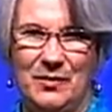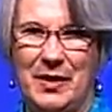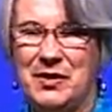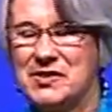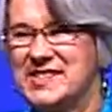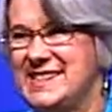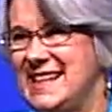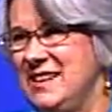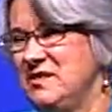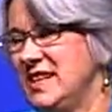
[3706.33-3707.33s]
Whether you're
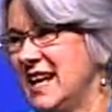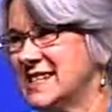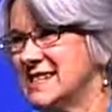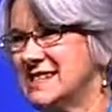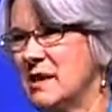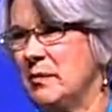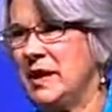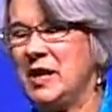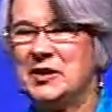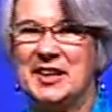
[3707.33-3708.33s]
sitting next to
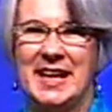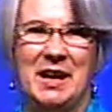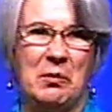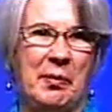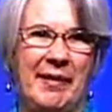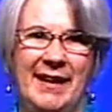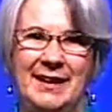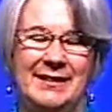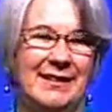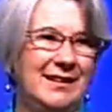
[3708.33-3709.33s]
somebody on an
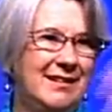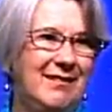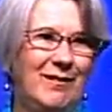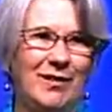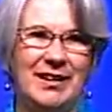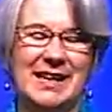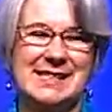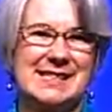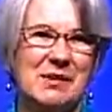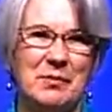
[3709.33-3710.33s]
airplane or
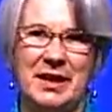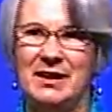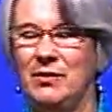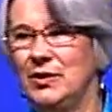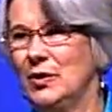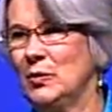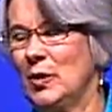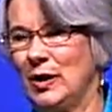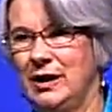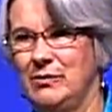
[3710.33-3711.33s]
it's somebody you're
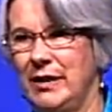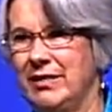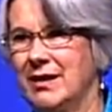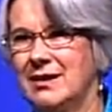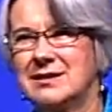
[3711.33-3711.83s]
working with,